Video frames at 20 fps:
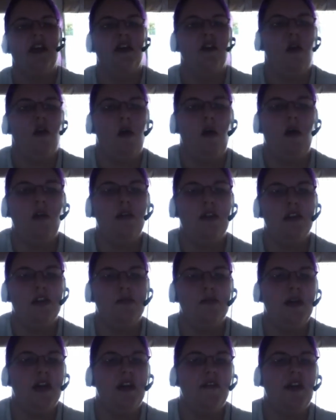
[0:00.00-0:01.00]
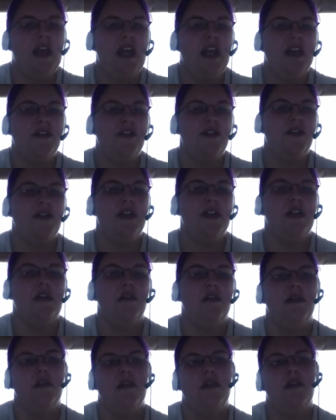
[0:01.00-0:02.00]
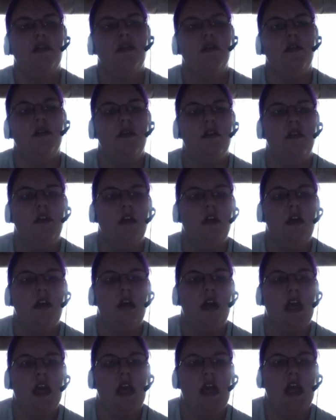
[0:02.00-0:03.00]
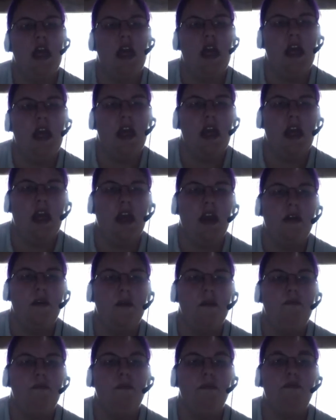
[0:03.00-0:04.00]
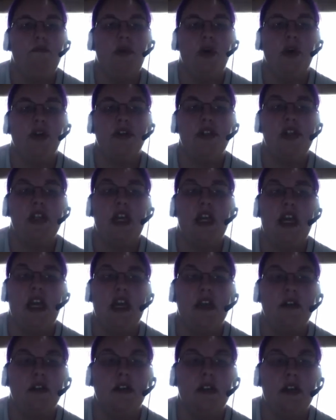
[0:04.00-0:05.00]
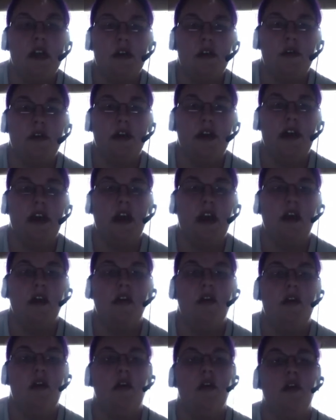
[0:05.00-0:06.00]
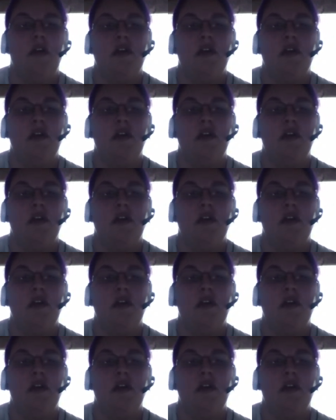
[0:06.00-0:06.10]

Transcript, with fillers: can halt the spread of cancer cells. And parsley and celery are